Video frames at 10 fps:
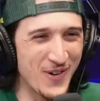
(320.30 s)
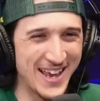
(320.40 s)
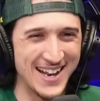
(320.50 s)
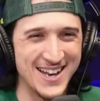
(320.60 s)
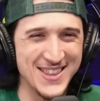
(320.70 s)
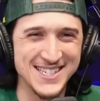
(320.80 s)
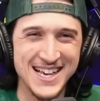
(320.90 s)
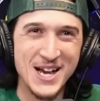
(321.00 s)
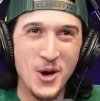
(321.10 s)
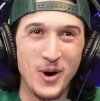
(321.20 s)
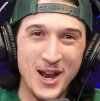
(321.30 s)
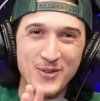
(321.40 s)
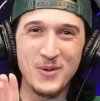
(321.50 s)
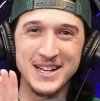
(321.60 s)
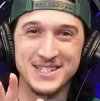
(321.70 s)
we get into this, whenever
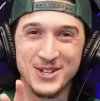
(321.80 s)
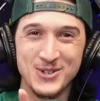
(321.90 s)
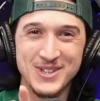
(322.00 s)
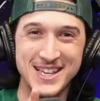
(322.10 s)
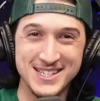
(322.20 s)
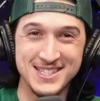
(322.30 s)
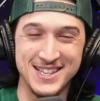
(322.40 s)
we do these